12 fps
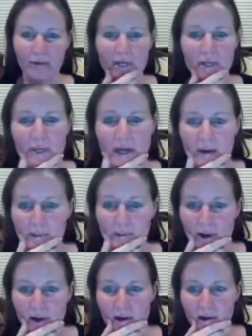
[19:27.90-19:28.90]
we got
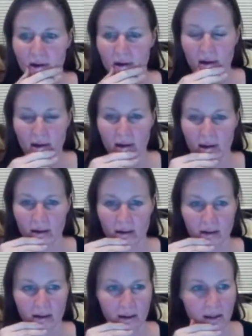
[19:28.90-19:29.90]
wrong. Huh.
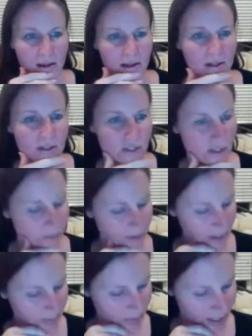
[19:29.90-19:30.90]
Do you know what I
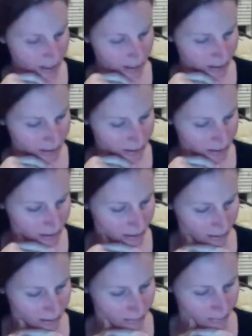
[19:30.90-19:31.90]
bet it is?
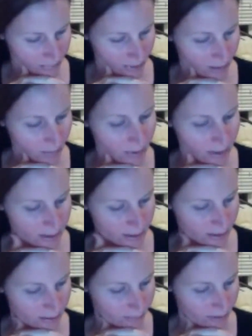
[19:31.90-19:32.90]
I wonder
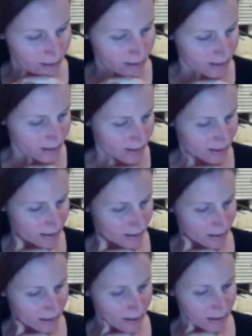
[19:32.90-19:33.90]
if it isn't
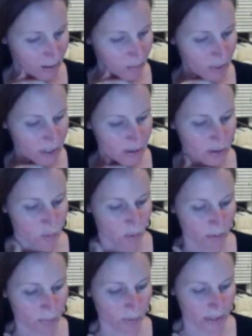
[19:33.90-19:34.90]
that we used
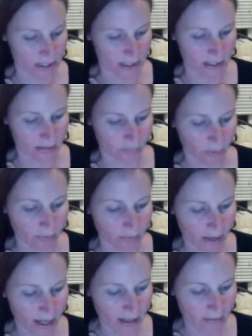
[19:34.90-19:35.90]

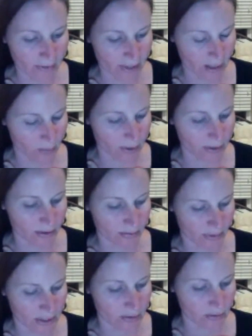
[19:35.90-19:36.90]
1.645, and I wonder if he
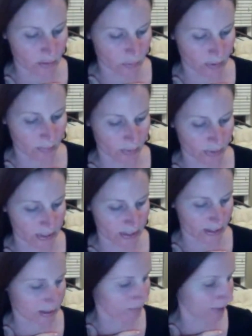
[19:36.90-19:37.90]
used
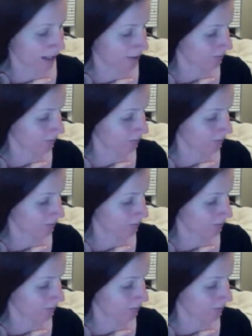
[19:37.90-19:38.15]
1.65.